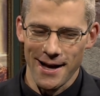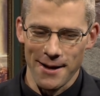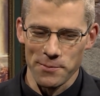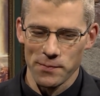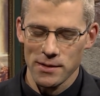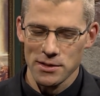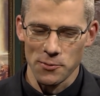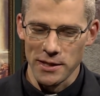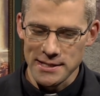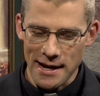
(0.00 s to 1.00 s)
Wow. Um,
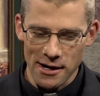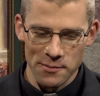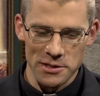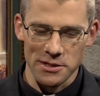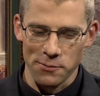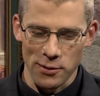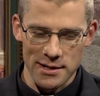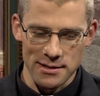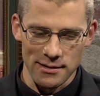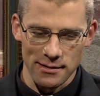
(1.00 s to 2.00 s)
so when the sacraments are
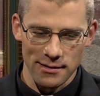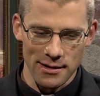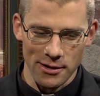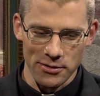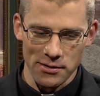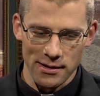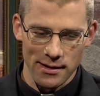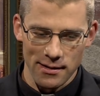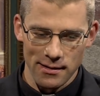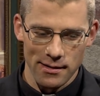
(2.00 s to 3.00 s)
present, you know,
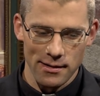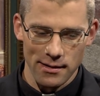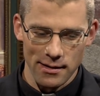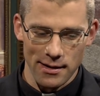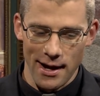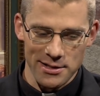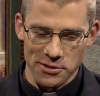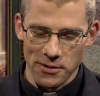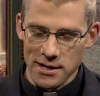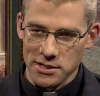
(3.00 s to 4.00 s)

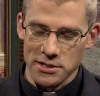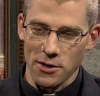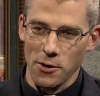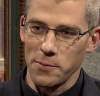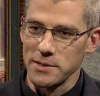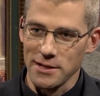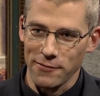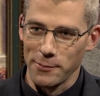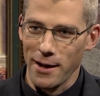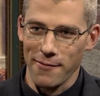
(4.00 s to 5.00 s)
God's grace just opens
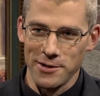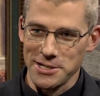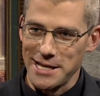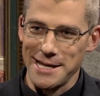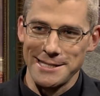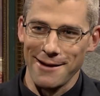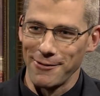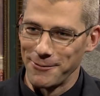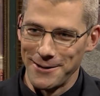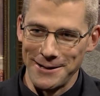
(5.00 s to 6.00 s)
up from heaven, just hits
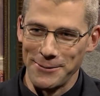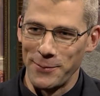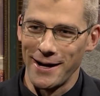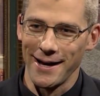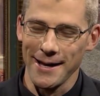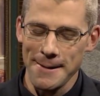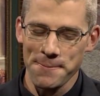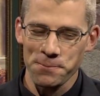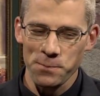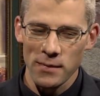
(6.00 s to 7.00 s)
everyone nearby.
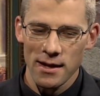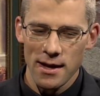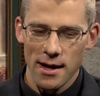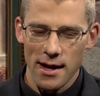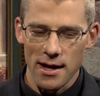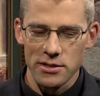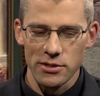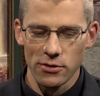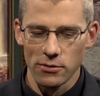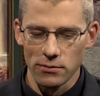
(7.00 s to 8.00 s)
Yeah. And
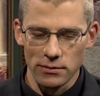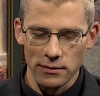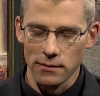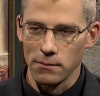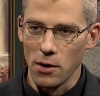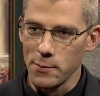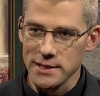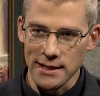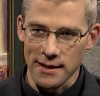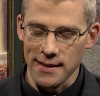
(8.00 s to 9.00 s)
so
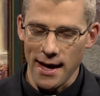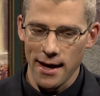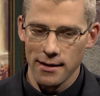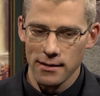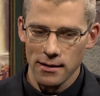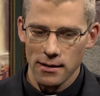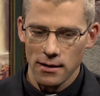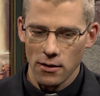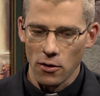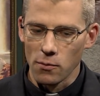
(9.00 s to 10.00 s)
moments like that,
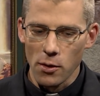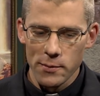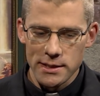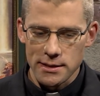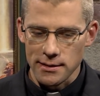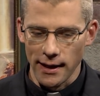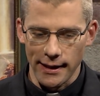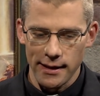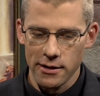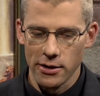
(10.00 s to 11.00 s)
or moments
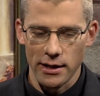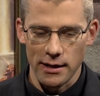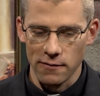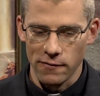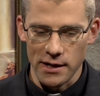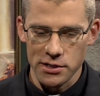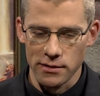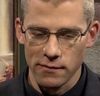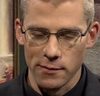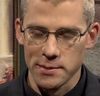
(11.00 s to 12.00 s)
like hearing a
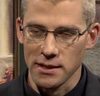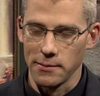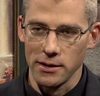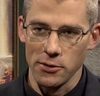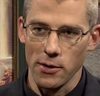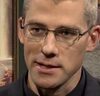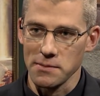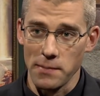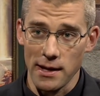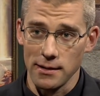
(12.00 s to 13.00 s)
confession from someone who
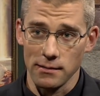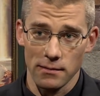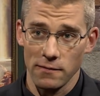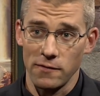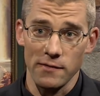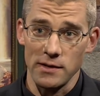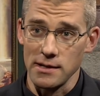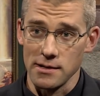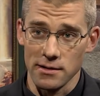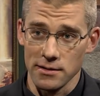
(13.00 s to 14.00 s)
hasn't been in 50
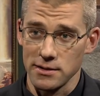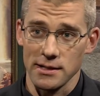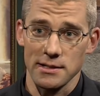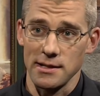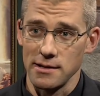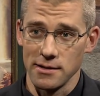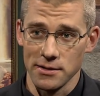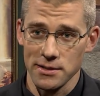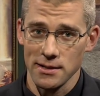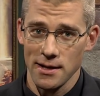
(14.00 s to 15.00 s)
years, 60
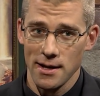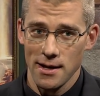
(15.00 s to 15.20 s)
years,